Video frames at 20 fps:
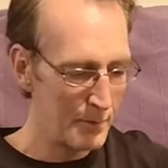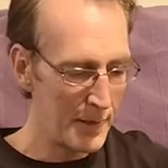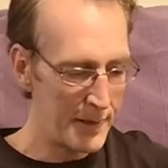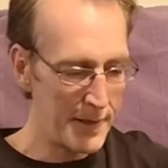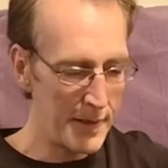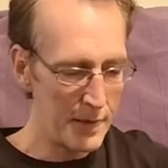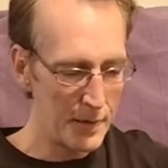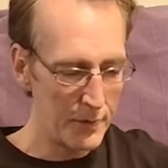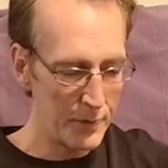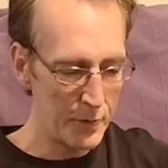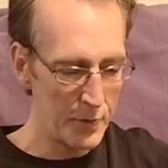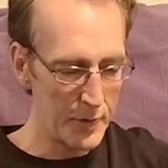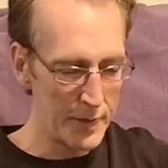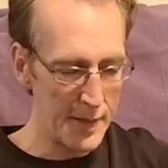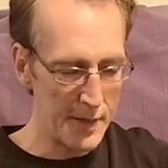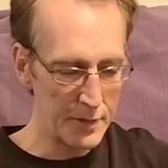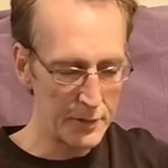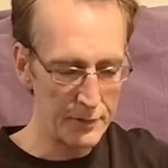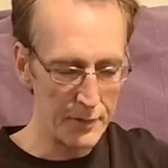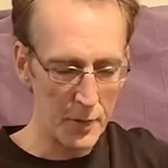But yeah, the
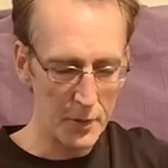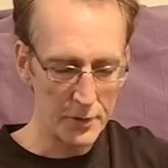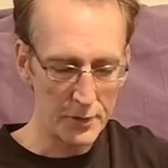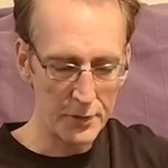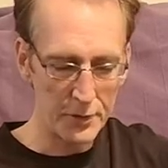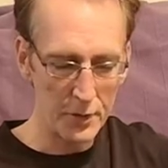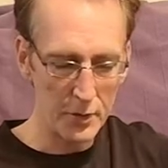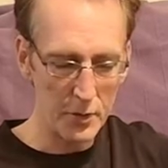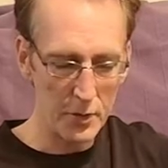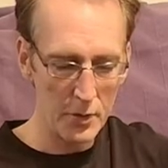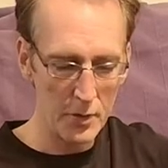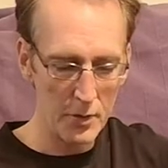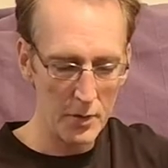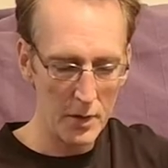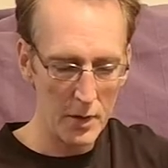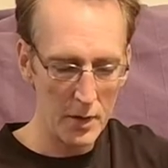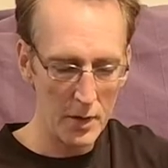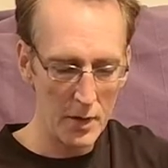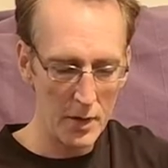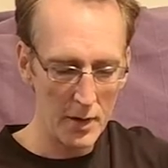OEX Phoxx 2,
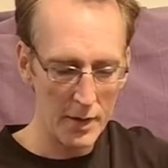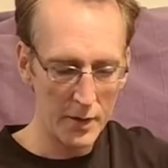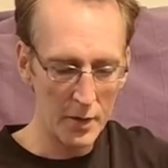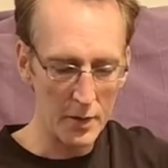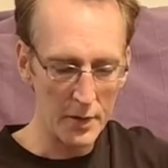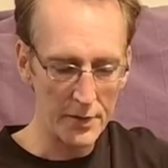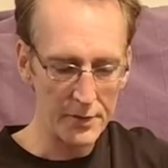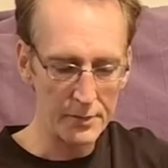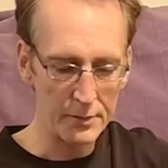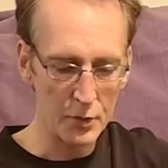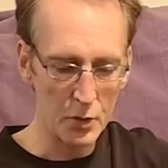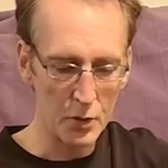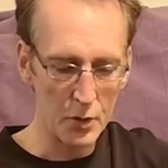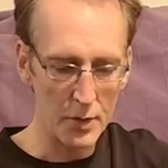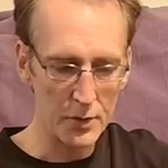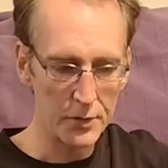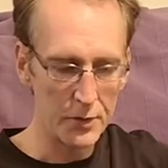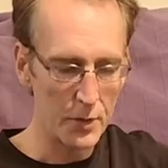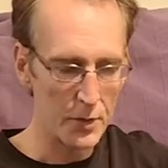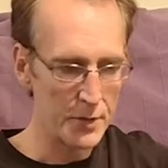I got this from
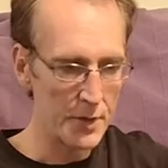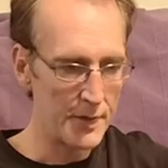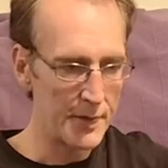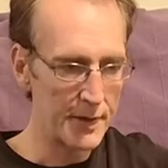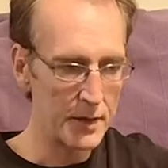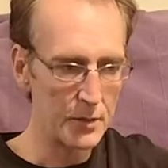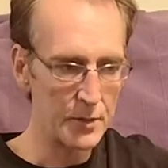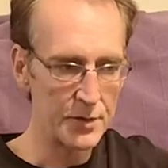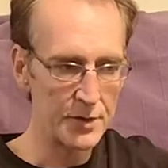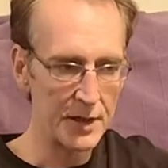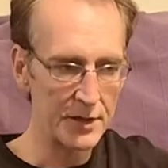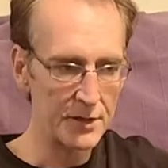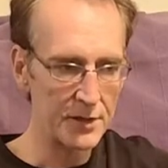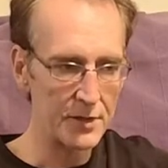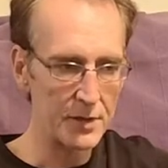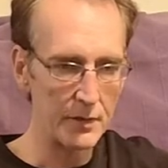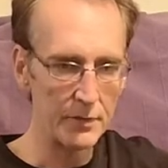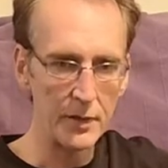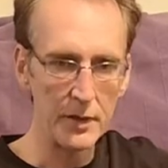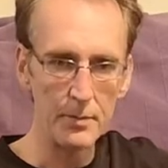Go Outdoors. I think it was
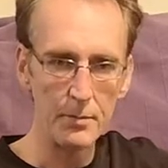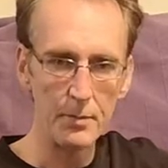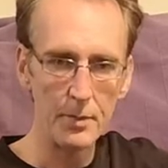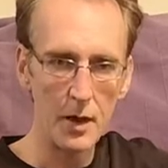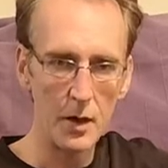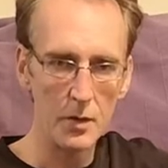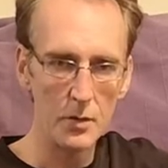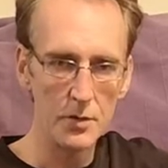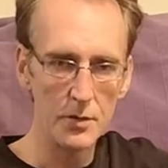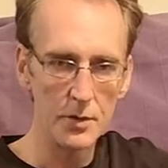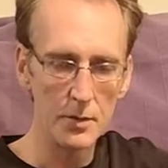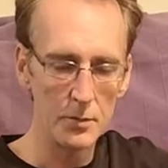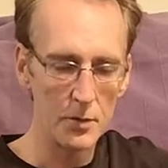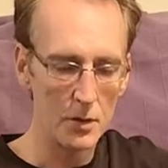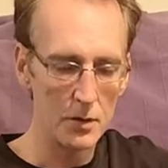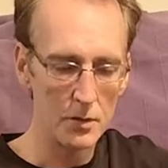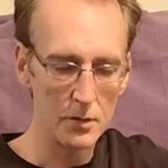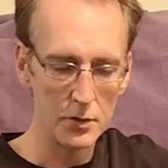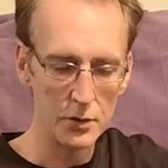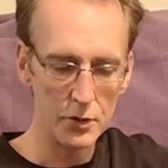£60-70. I'm
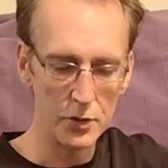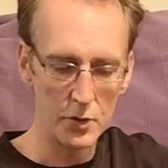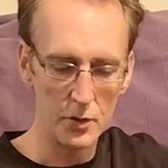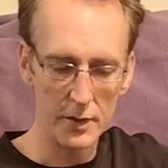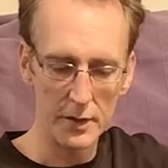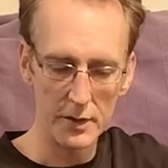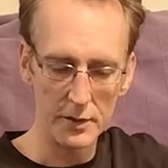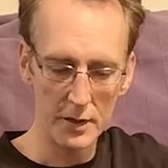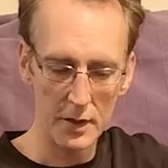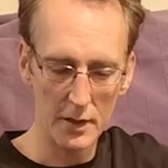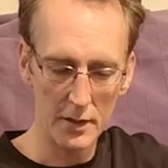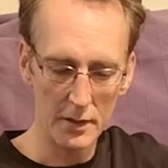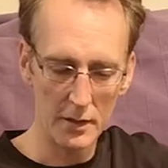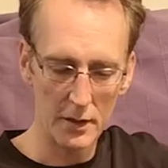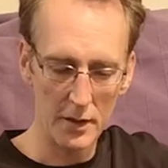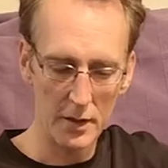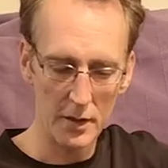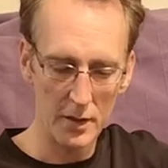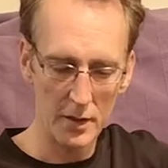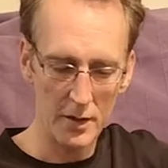not sure
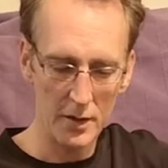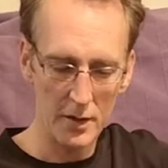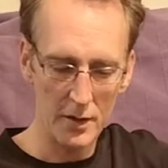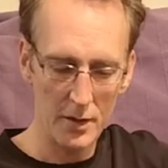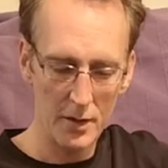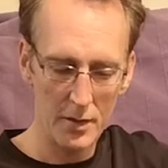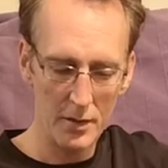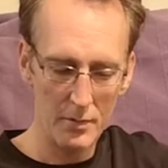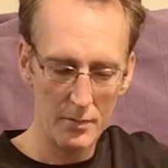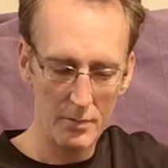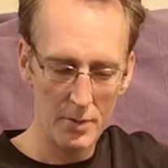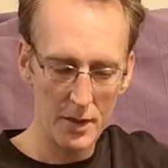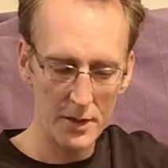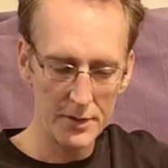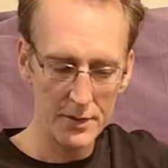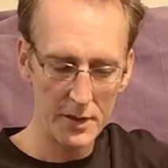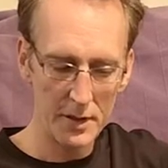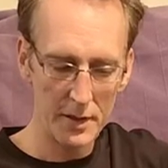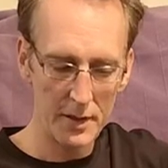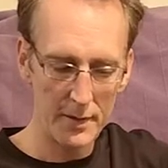exactly,
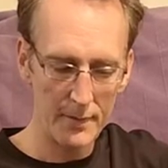but